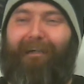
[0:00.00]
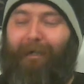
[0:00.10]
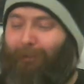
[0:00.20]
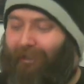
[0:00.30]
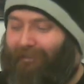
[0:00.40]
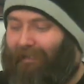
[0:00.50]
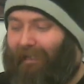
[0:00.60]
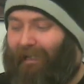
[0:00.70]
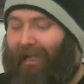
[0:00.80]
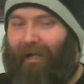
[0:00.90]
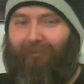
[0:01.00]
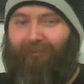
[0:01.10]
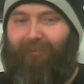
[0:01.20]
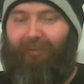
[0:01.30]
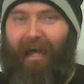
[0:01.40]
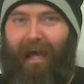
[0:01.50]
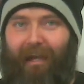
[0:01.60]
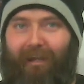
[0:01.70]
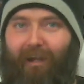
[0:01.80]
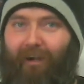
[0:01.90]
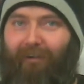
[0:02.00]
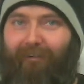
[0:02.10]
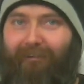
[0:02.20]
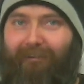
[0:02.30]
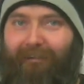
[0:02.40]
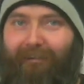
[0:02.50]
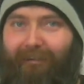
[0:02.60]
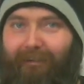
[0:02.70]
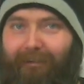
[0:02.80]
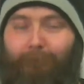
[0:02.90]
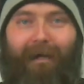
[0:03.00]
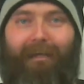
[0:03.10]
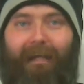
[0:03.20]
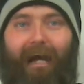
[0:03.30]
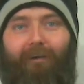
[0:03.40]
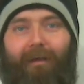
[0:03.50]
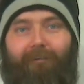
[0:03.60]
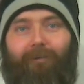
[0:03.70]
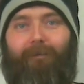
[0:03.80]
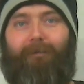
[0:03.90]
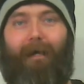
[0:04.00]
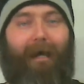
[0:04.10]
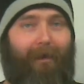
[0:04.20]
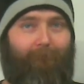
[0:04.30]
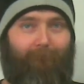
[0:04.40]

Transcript: But other than that, you know, come on down, have a good time,